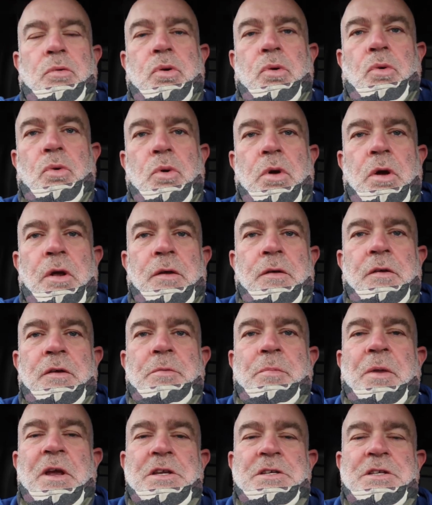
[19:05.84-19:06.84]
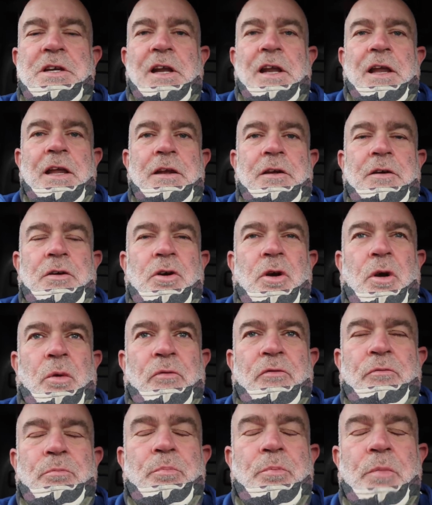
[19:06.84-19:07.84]
Oh, it's a bit chilly. Got
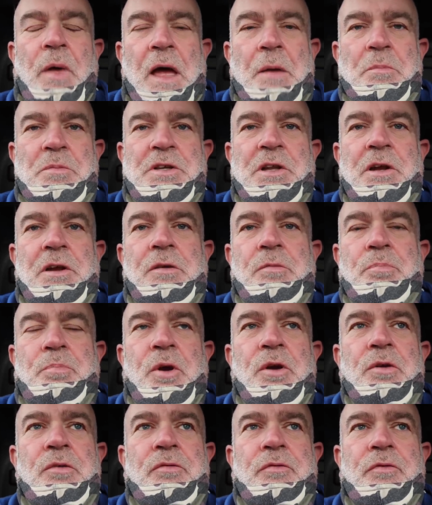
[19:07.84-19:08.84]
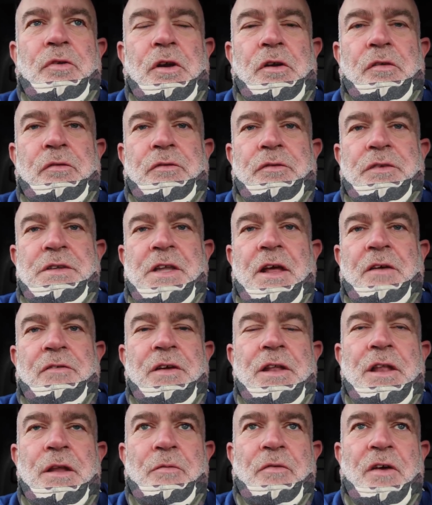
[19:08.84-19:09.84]
an absolute boot full of stuff
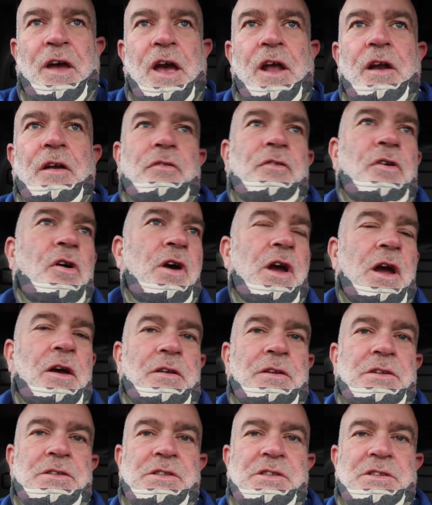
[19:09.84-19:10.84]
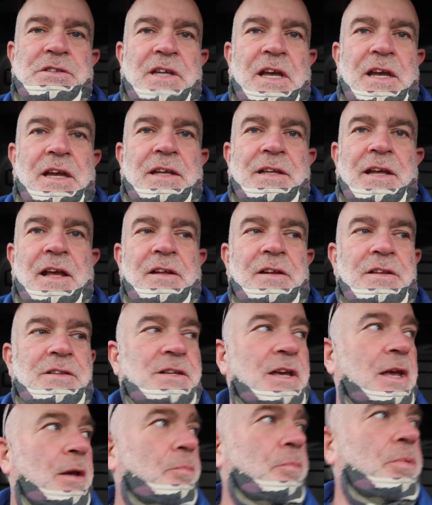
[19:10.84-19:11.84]
in the van. I've got to go and take it down the
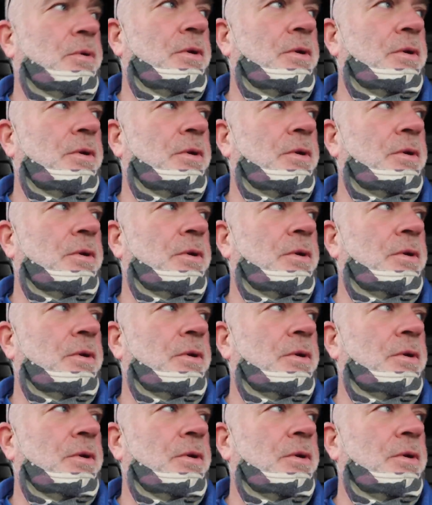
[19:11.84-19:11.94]
tip.